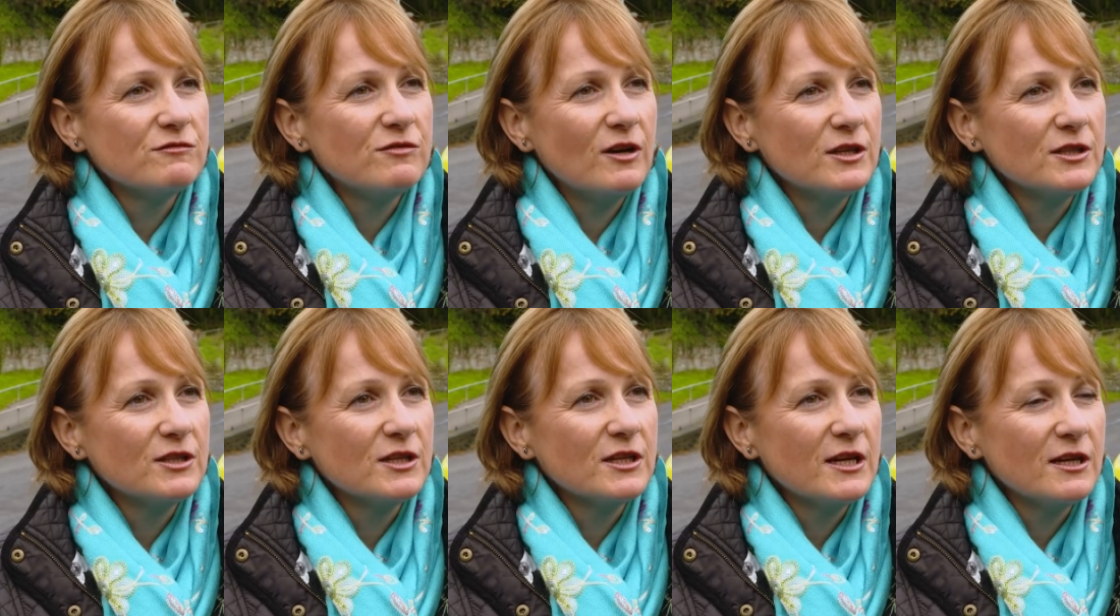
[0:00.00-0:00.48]

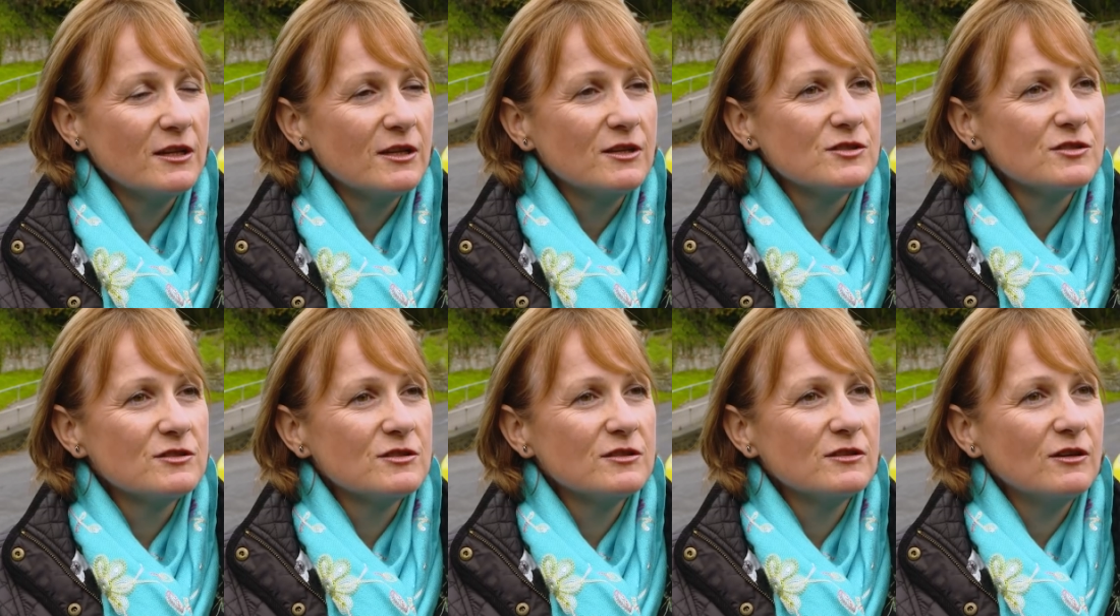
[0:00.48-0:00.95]
find the
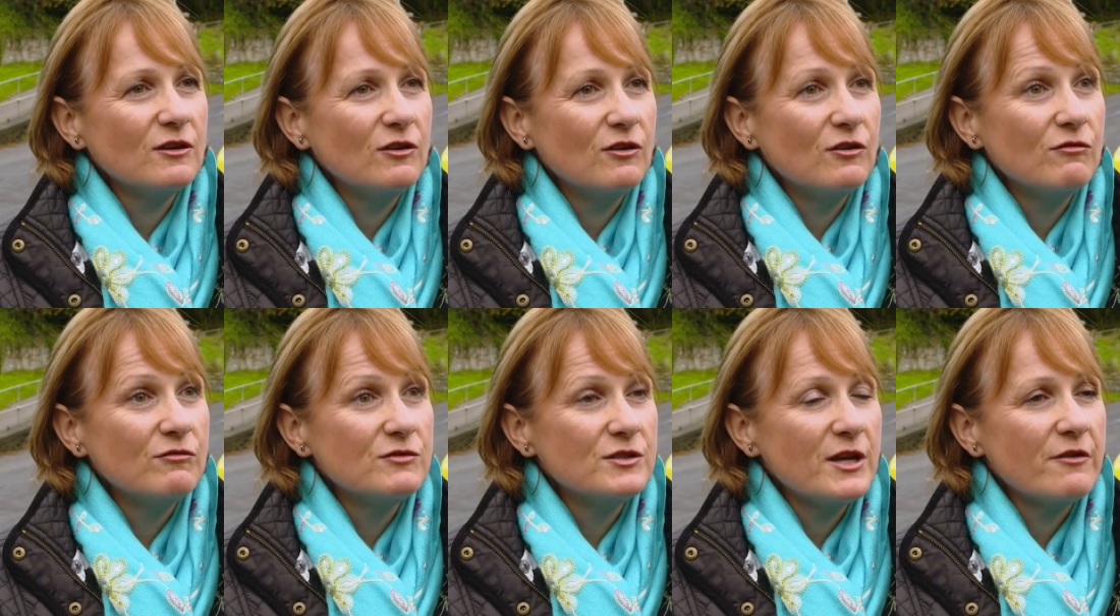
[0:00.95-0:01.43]
killers
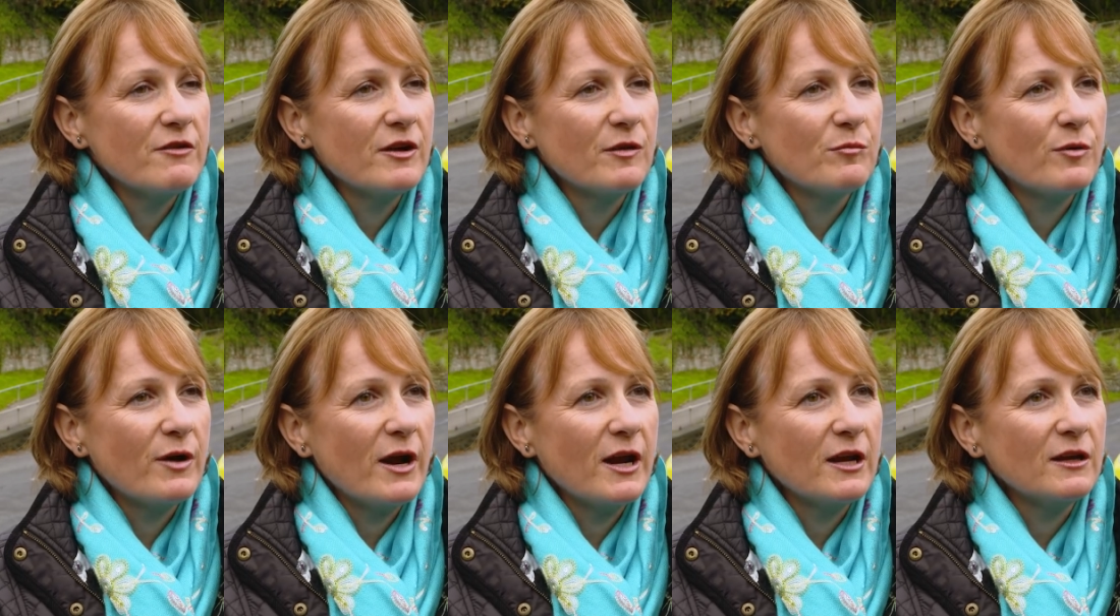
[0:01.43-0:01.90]
of Derek
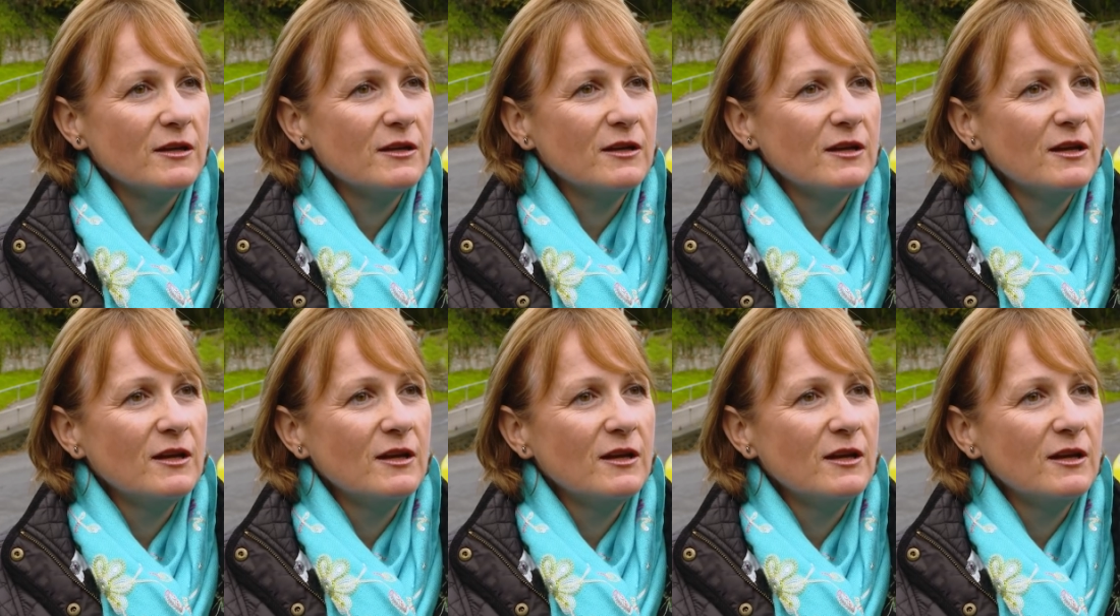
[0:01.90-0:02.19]
Brann.